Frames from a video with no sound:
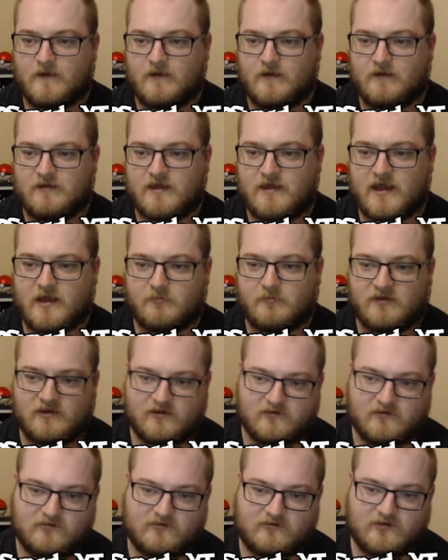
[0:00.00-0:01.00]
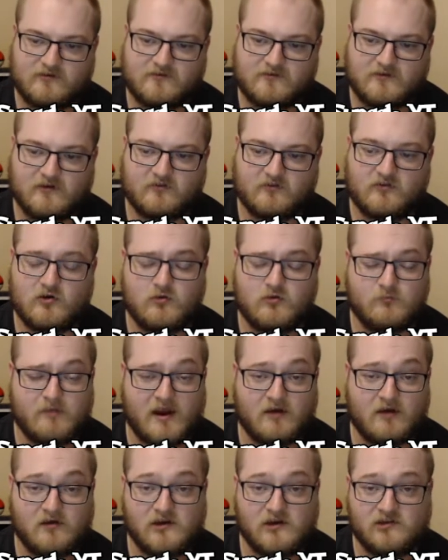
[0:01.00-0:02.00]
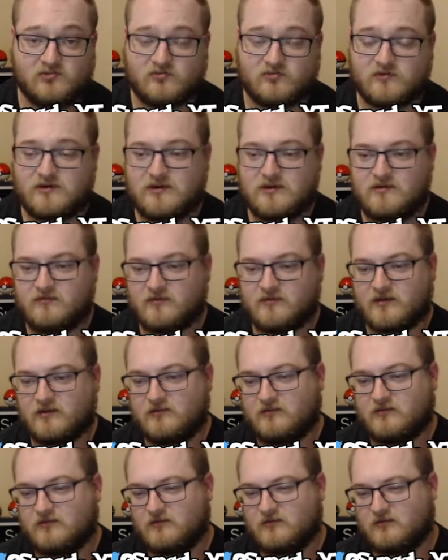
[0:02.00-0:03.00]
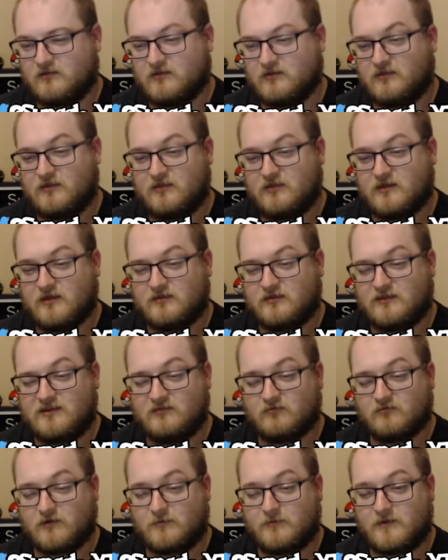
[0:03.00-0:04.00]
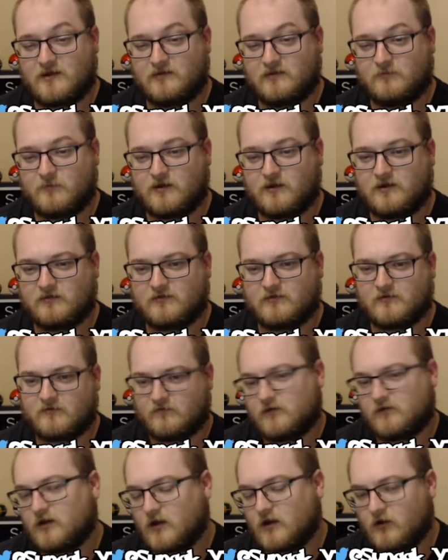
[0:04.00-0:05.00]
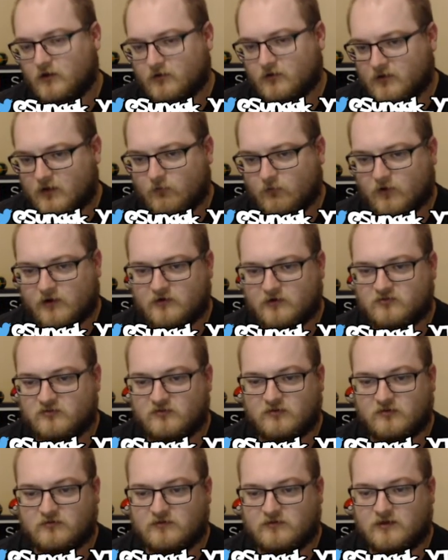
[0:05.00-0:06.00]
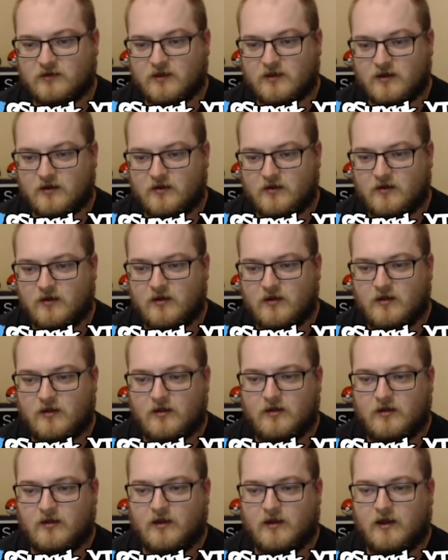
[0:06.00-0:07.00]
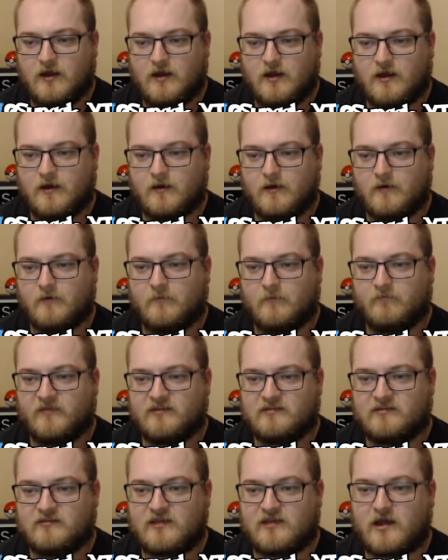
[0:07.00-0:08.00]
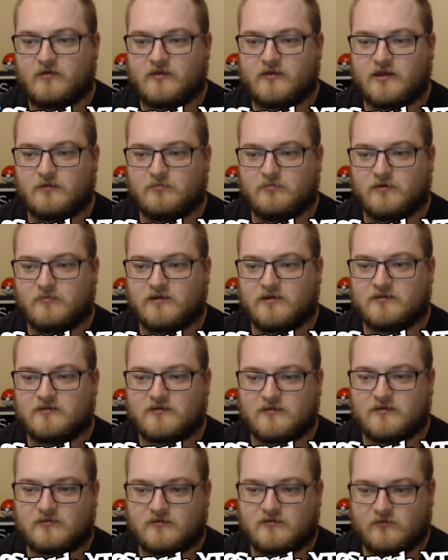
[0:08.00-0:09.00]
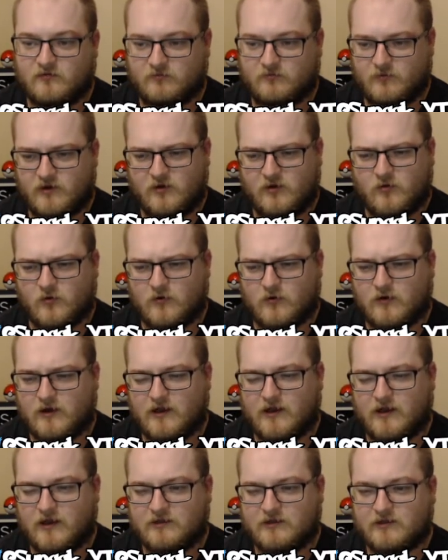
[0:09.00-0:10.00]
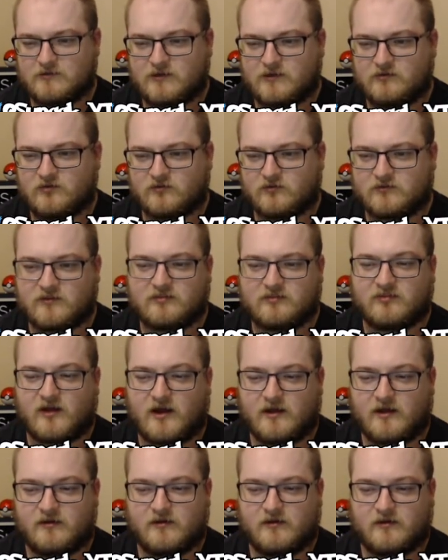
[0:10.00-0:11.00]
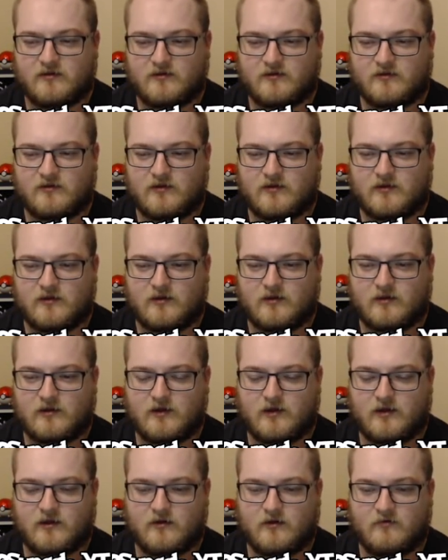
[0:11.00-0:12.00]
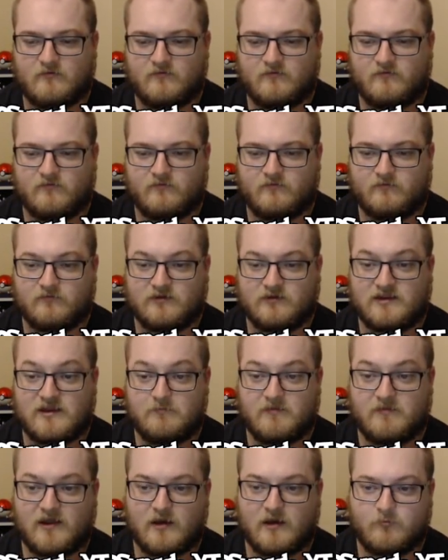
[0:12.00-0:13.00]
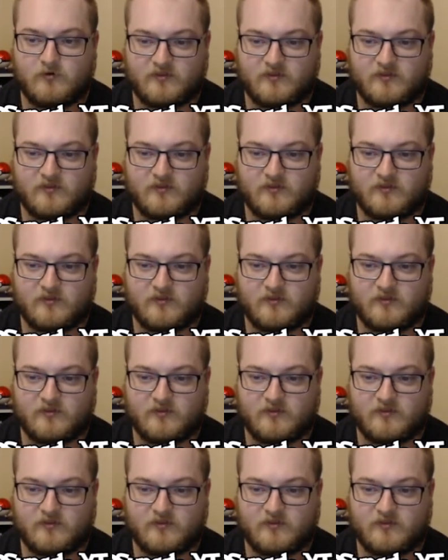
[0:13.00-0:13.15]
Yeah, because since there's no berry trees in in these remakes because of, you know, they weren't introduced in there, um, this is how they implemented it. So it's pretty cool. I like that they took the thought of keeping up with